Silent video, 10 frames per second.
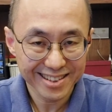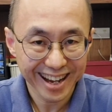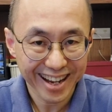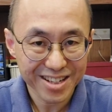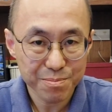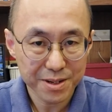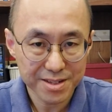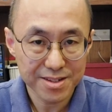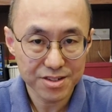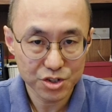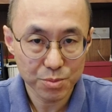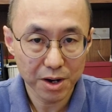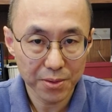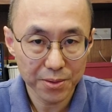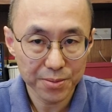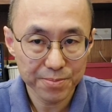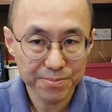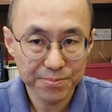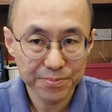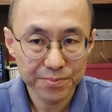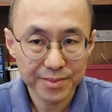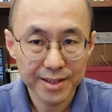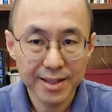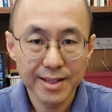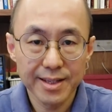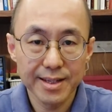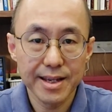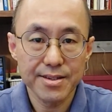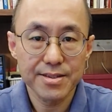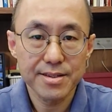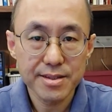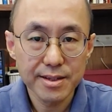and a better tomorrow. Yes,